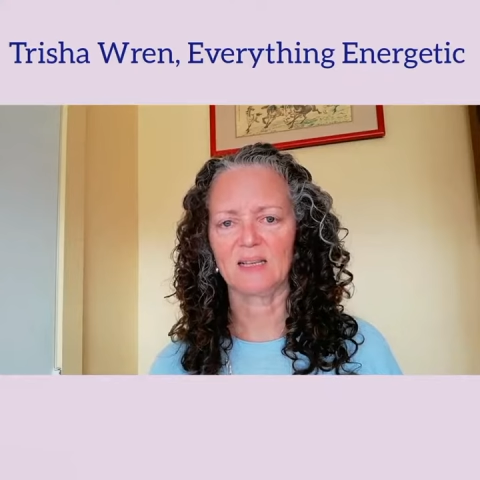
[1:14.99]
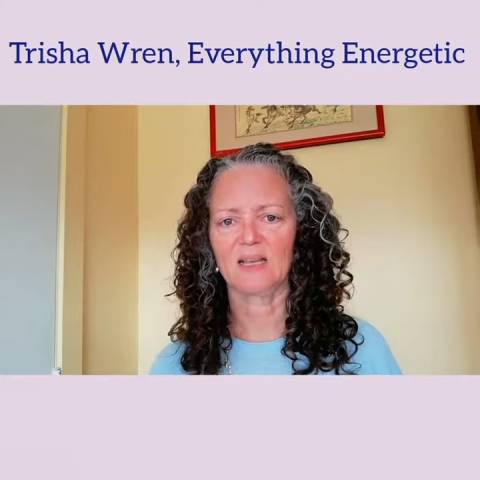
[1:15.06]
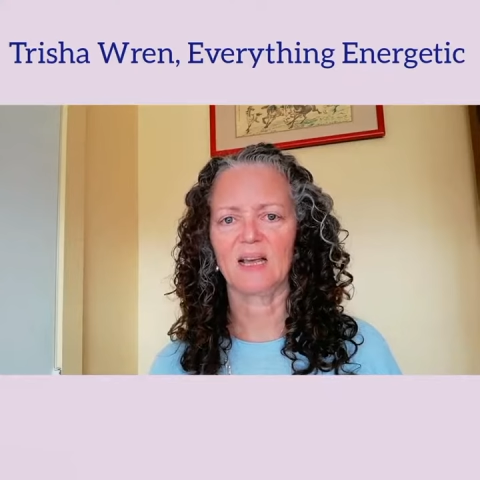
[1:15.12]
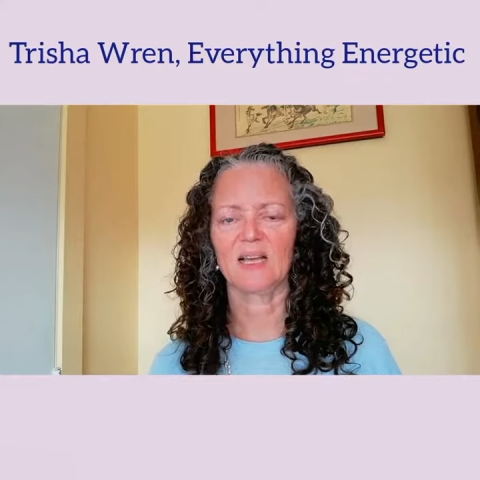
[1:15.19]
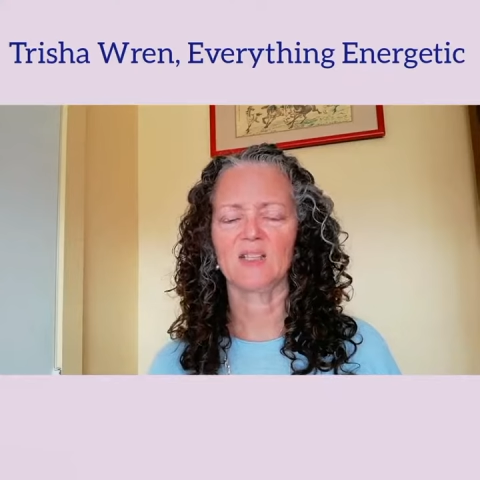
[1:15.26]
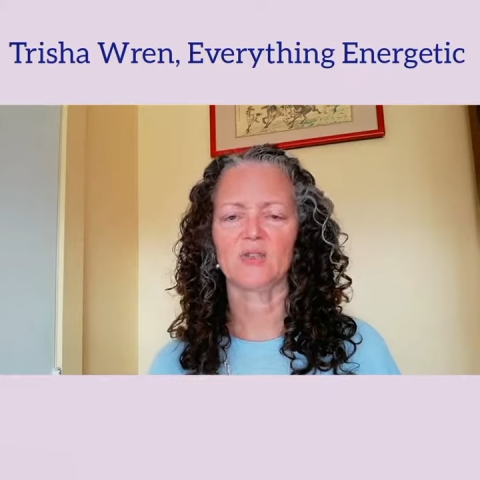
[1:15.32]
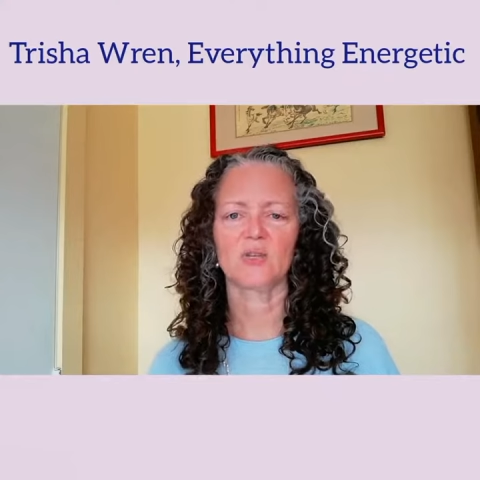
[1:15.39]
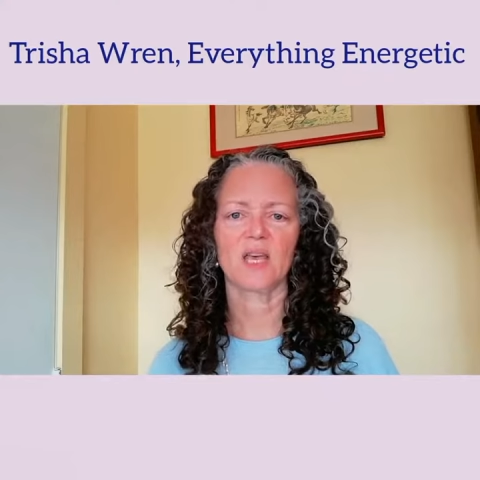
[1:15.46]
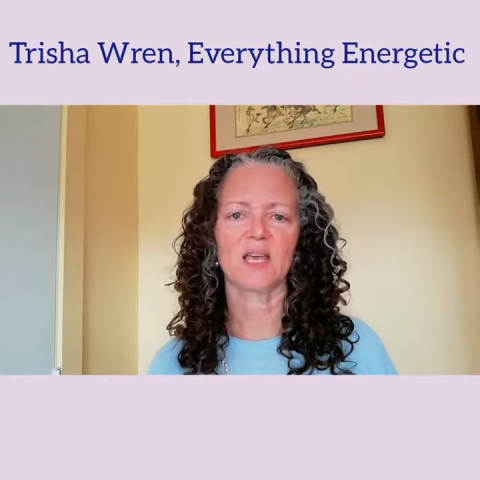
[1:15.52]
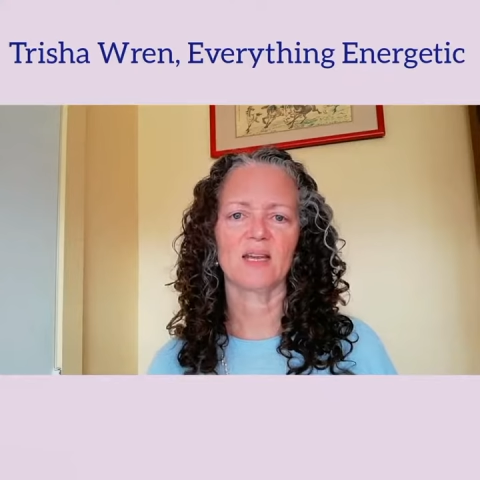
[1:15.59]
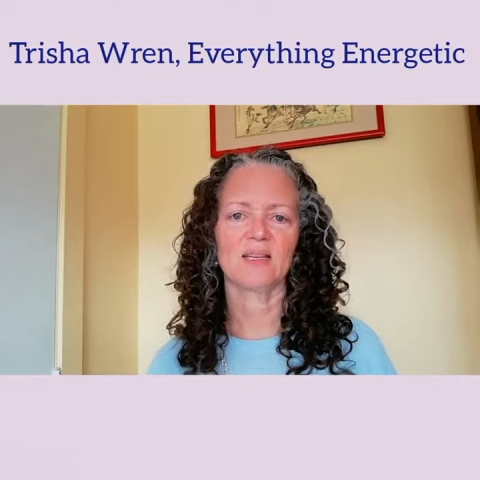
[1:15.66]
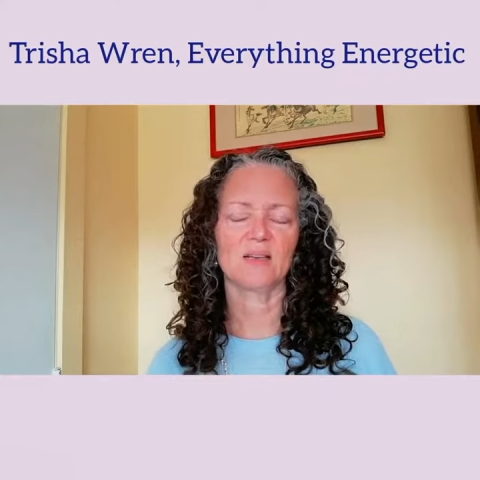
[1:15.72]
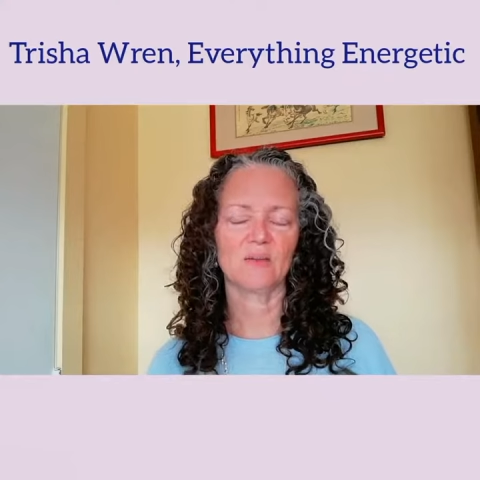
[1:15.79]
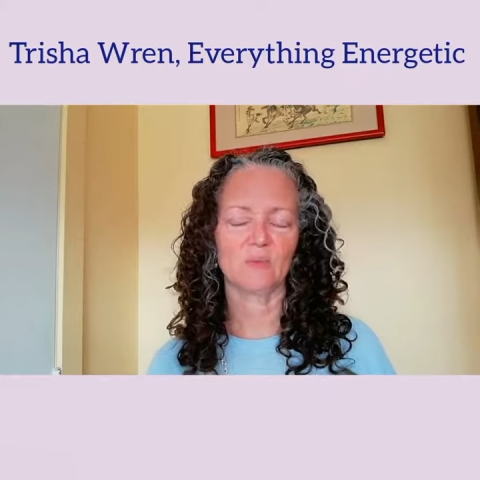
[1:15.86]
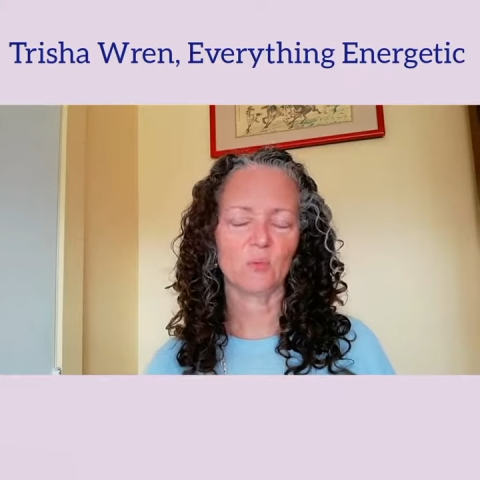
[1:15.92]
and you'll get a
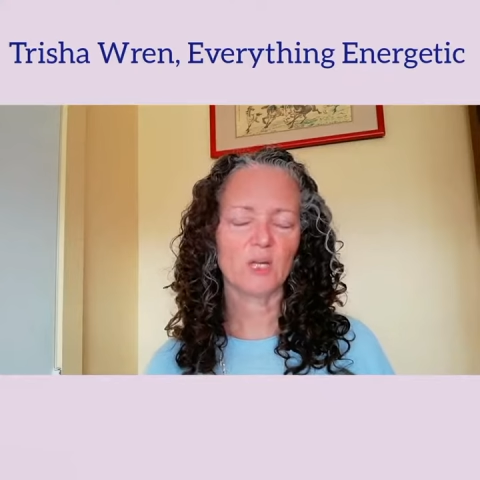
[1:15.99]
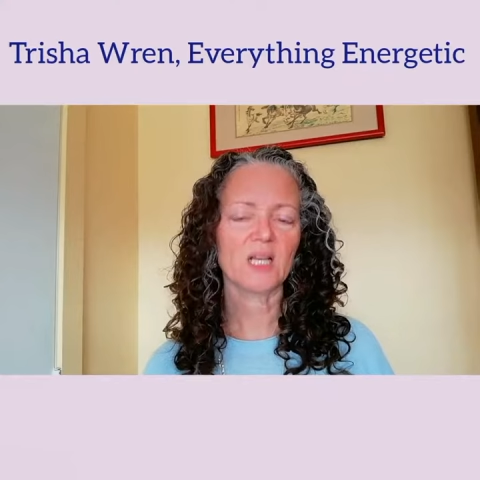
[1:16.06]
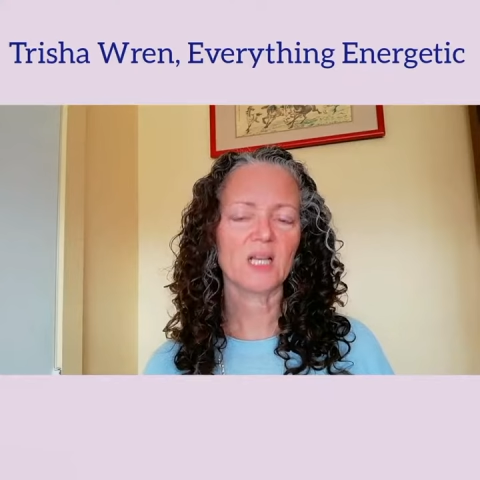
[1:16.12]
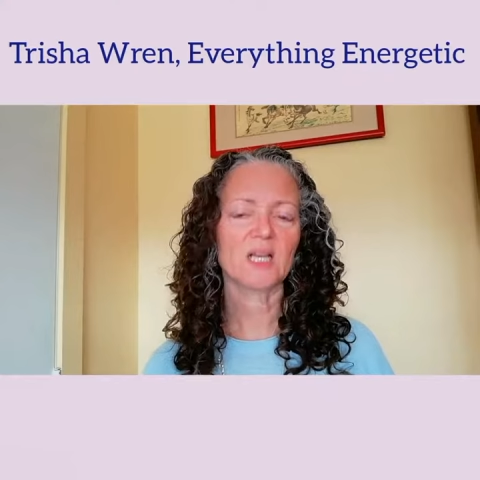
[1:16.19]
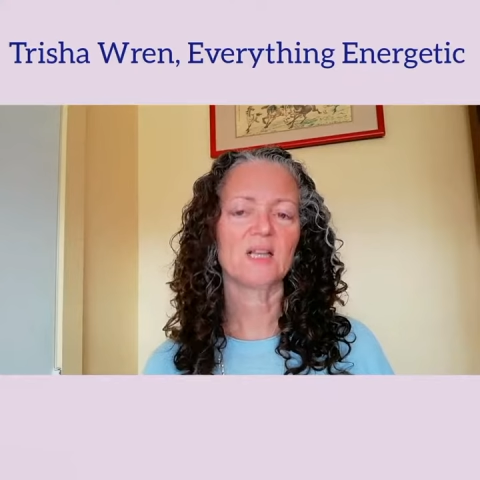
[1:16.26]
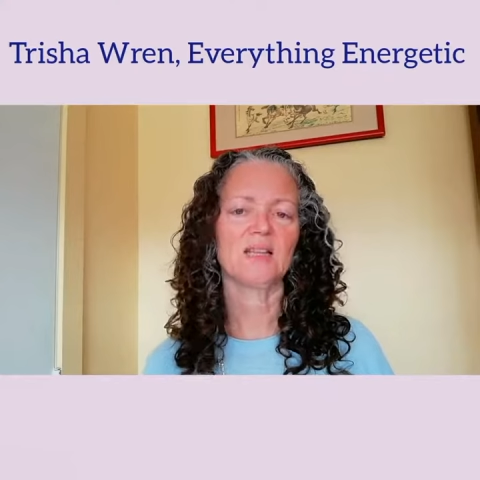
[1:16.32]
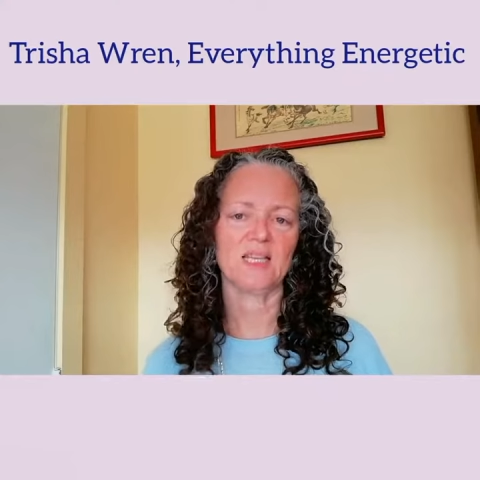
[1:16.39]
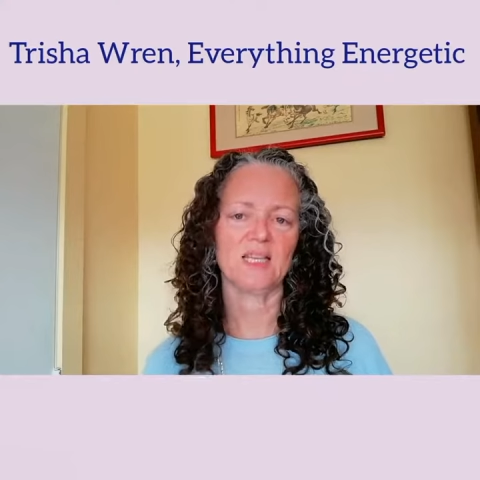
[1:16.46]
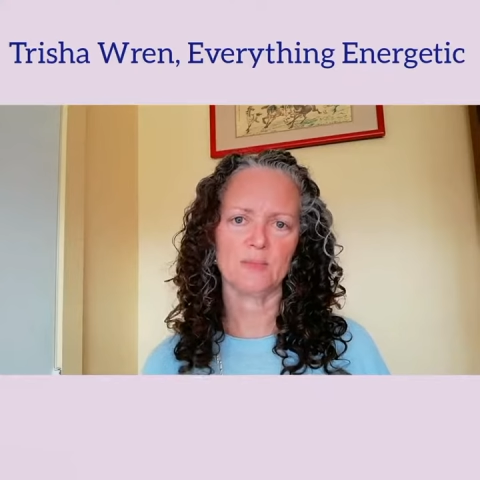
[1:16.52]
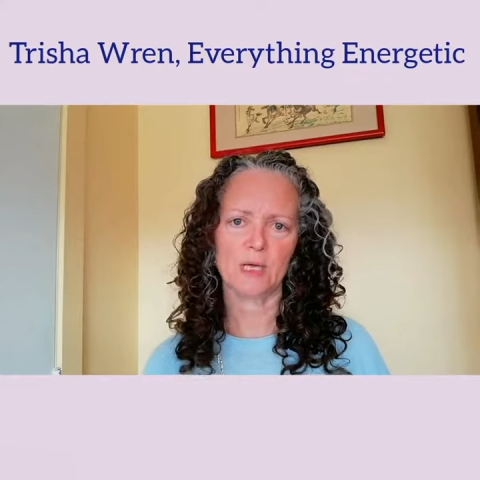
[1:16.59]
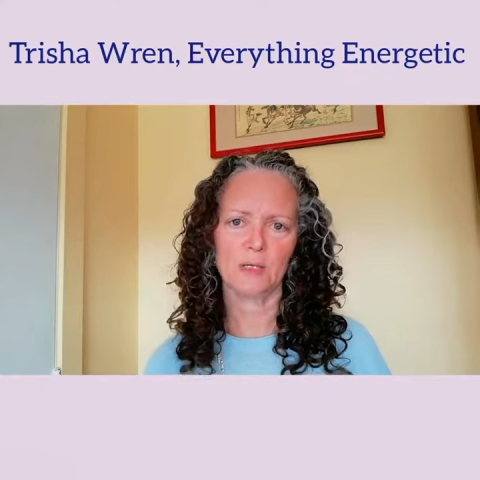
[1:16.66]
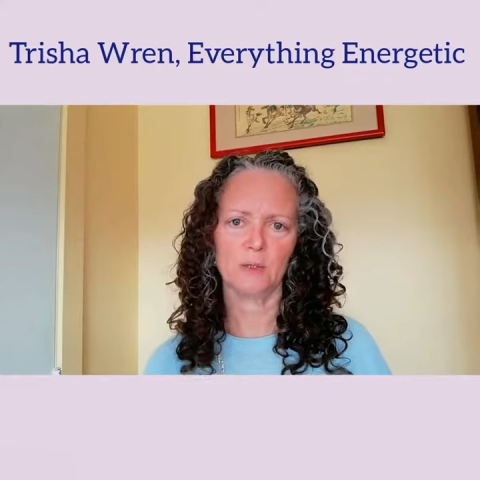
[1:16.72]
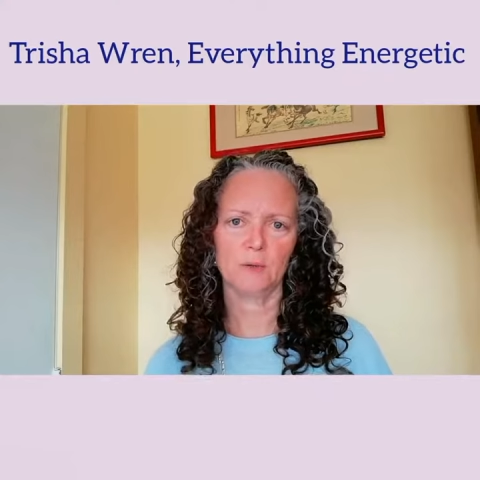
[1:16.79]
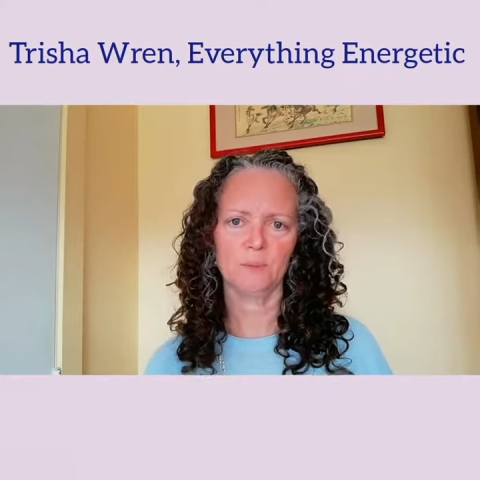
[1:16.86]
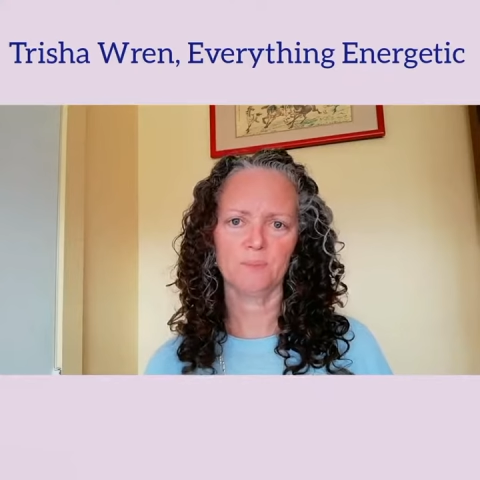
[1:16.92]
weekly
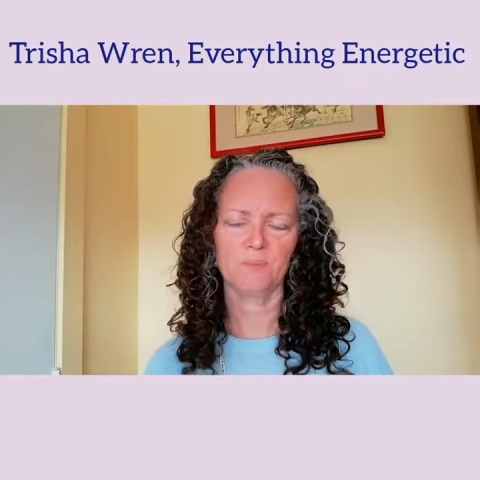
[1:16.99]
email